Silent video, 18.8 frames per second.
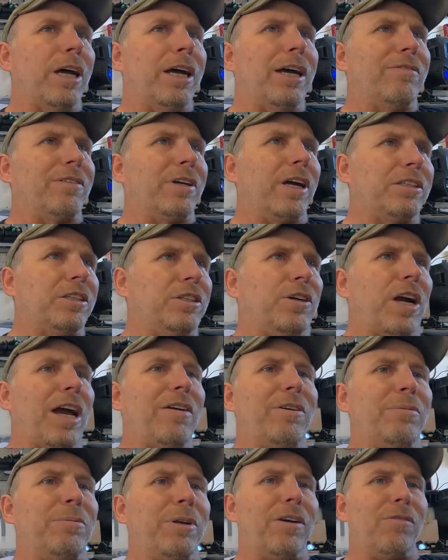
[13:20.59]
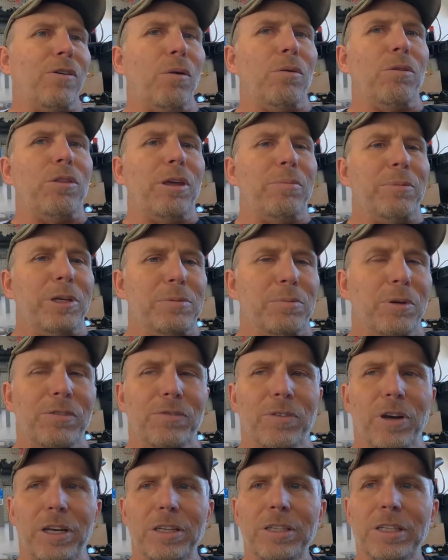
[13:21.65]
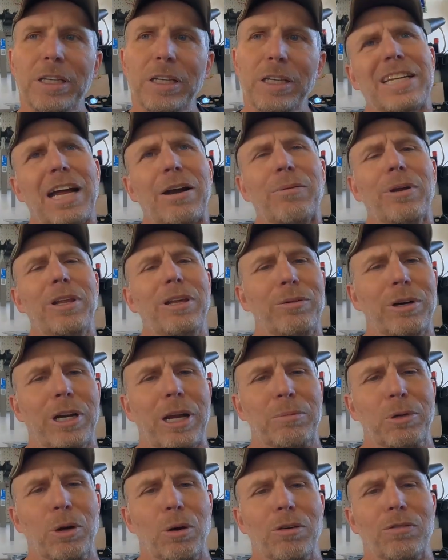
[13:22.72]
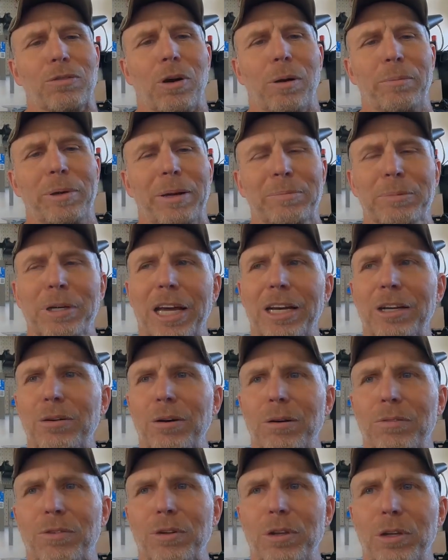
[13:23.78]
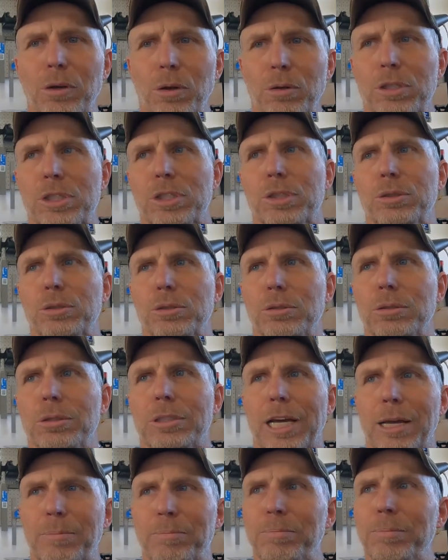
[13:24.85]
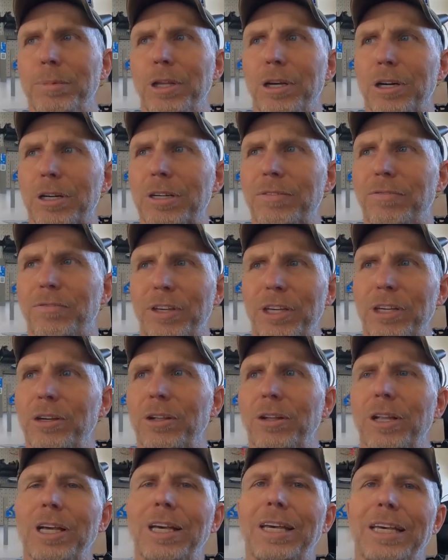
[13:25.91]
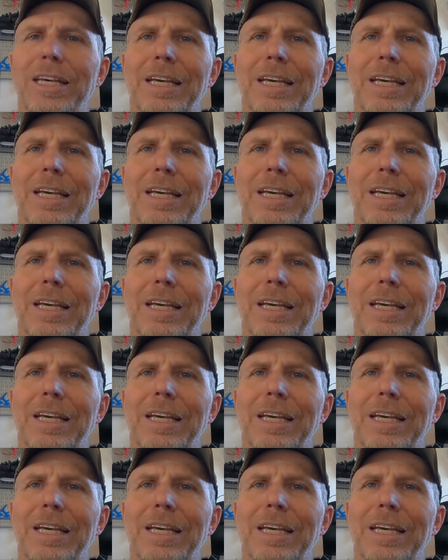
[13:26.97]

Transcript: I haven't got to drive it, but I rode with him. It's pretty fun. It's not really what I'm going for. I'm kind of going for the old school type look, feel.